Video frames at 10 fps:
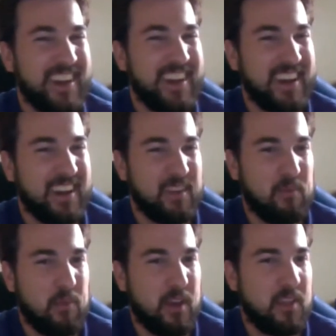
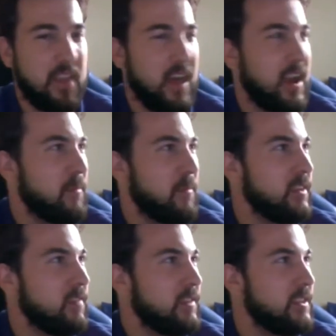But that I
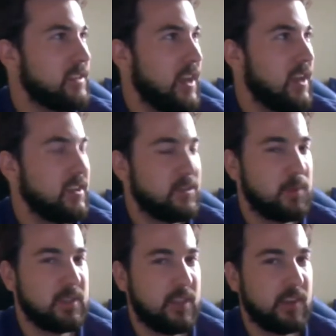believe is a
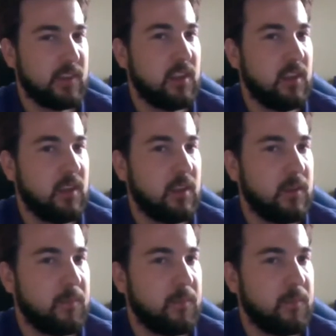specifically,